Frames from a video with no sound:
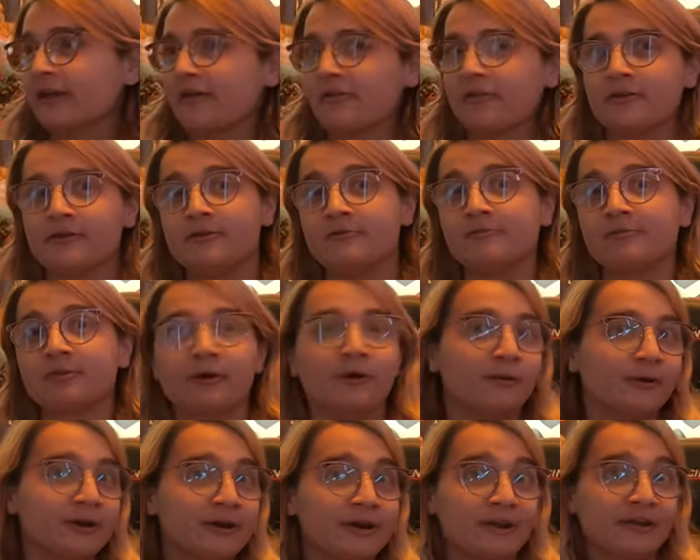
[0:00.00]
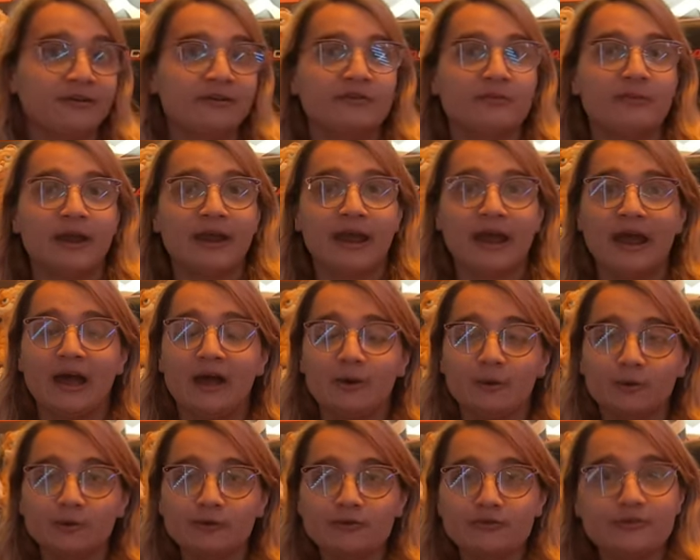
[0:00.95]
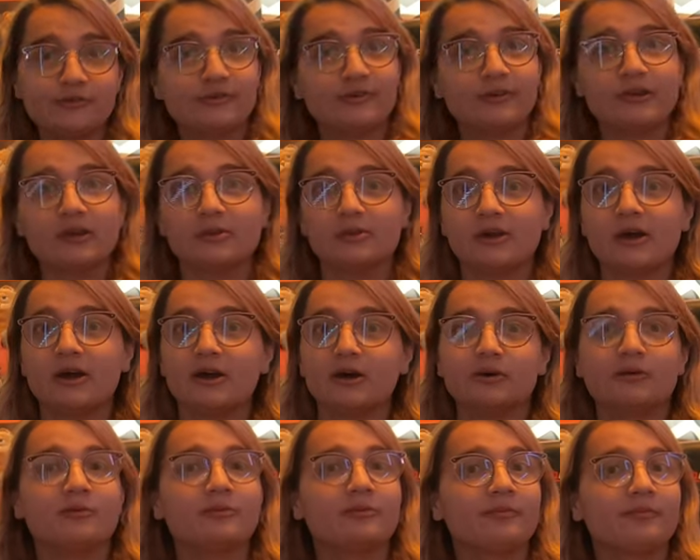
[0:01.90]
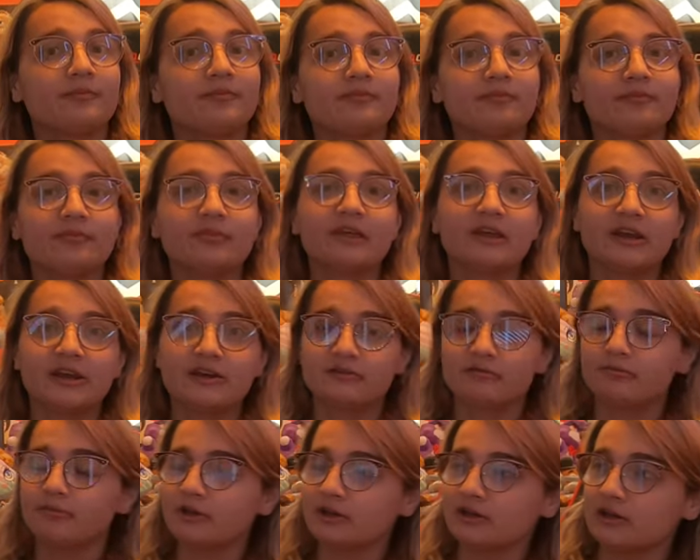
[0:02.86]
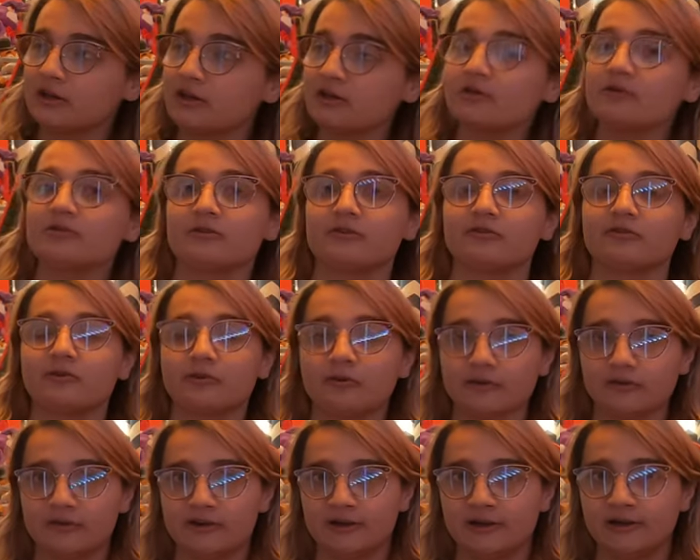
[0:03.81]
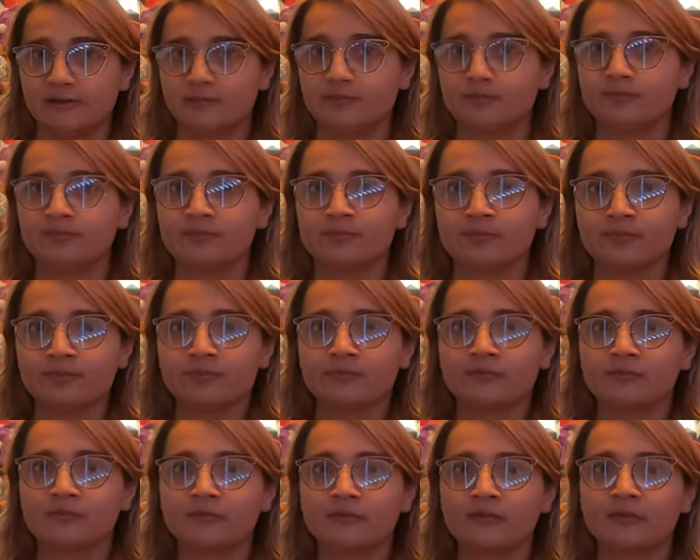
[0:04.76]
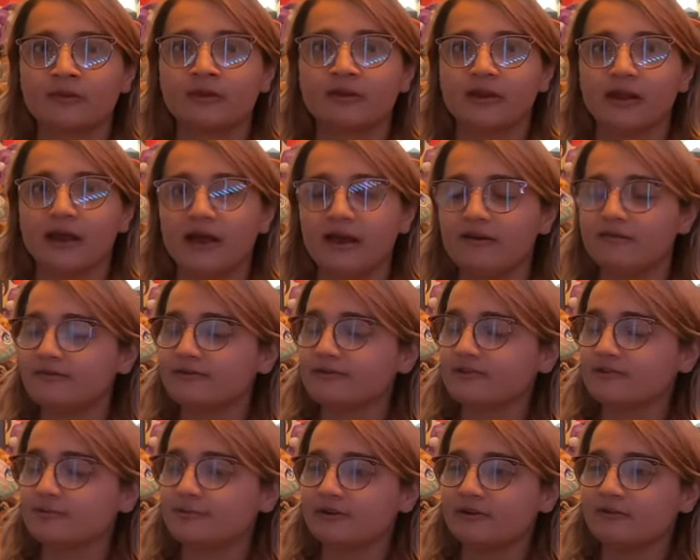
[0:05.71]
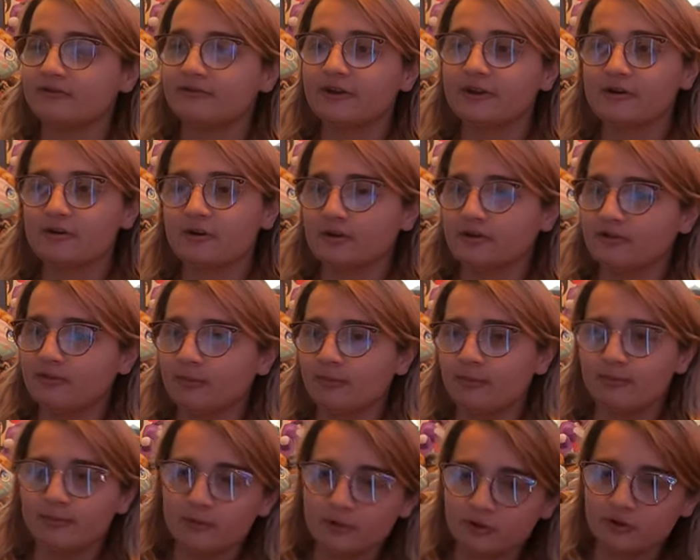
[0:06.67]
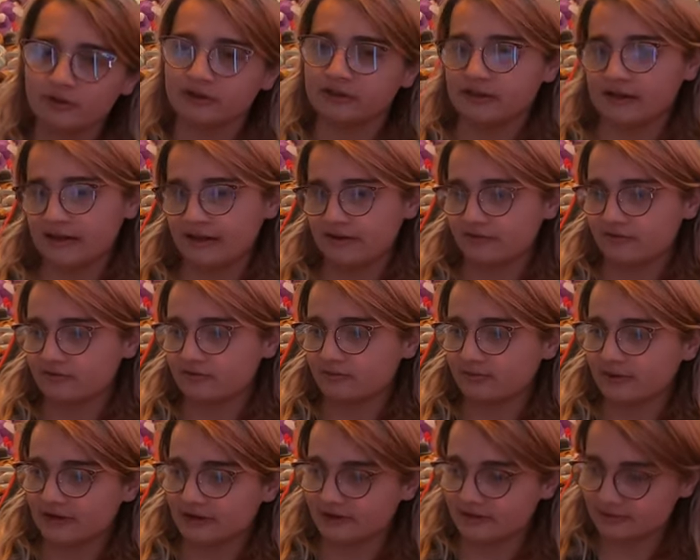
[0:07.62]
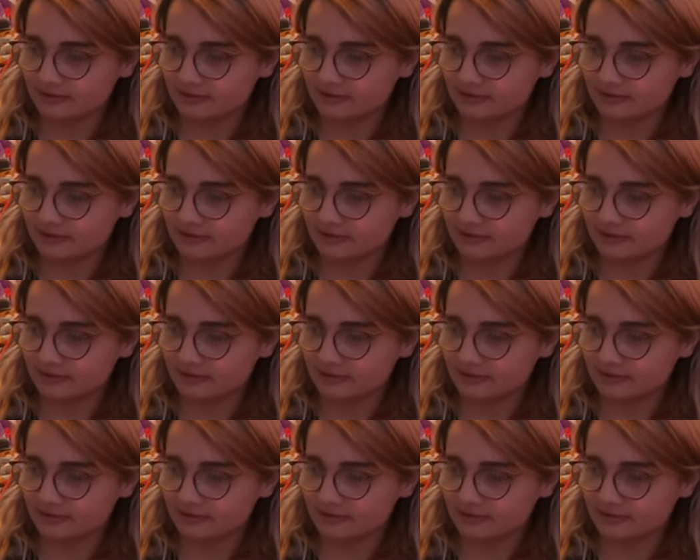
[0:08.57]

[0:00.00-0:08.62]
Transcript: now that you've broken into my house, you know that I've been here this whole time. I've just been very demoralized by